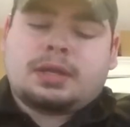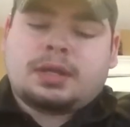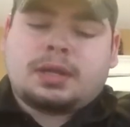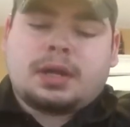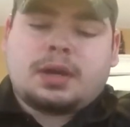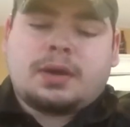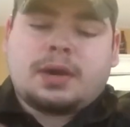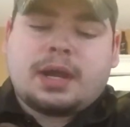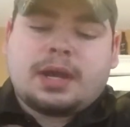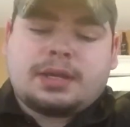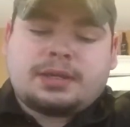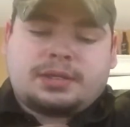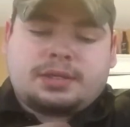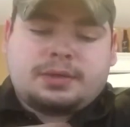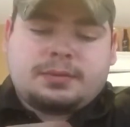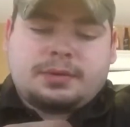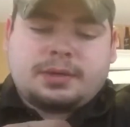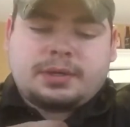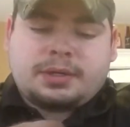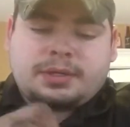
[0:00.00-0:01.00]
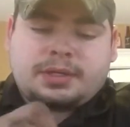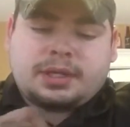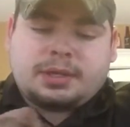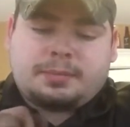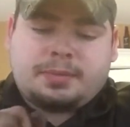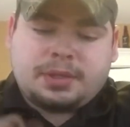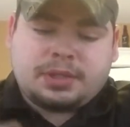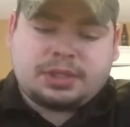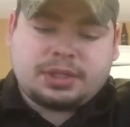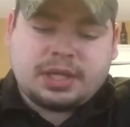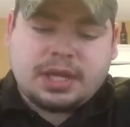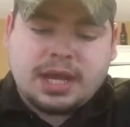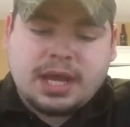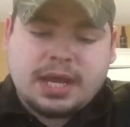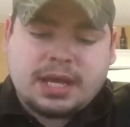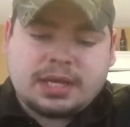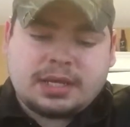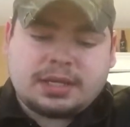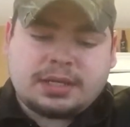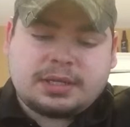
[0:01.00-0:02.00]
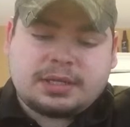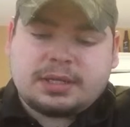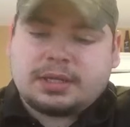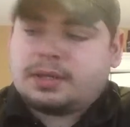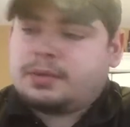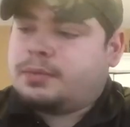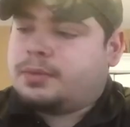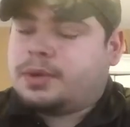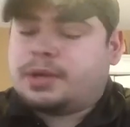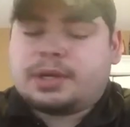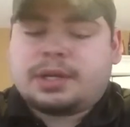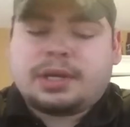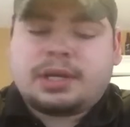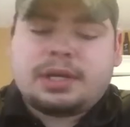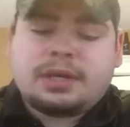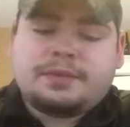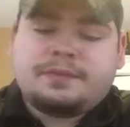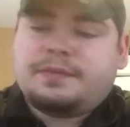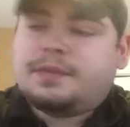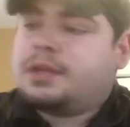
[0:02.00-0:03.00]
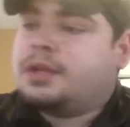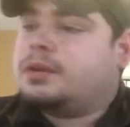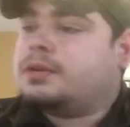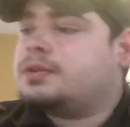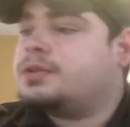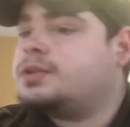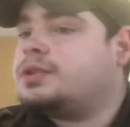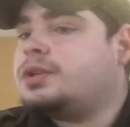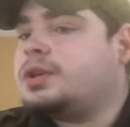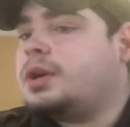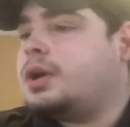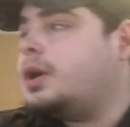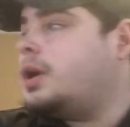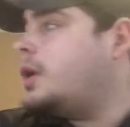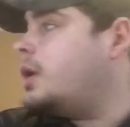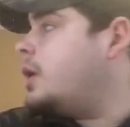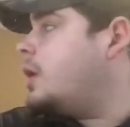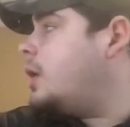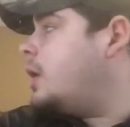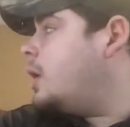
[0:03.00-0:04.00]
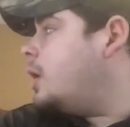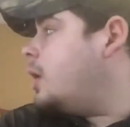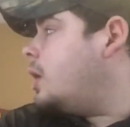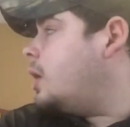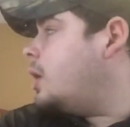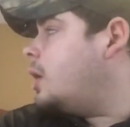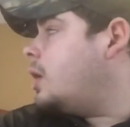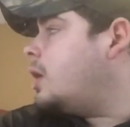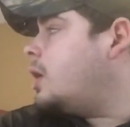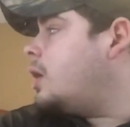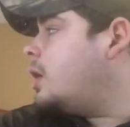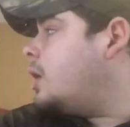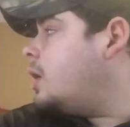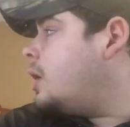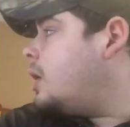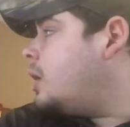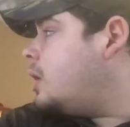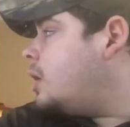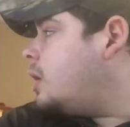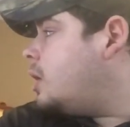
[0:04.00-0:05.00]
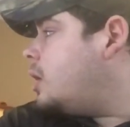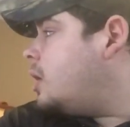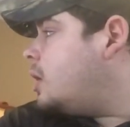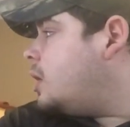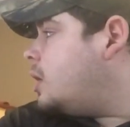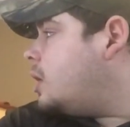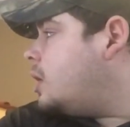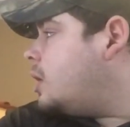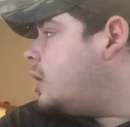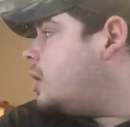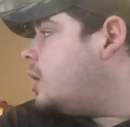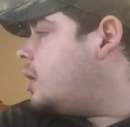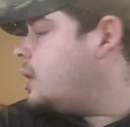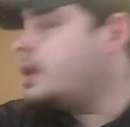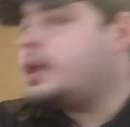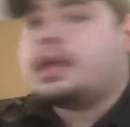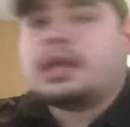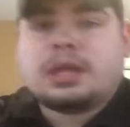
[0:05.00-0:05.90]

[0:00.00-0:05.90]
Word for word: All right, so we're going to take a pinch of that, and we're going to get the video started.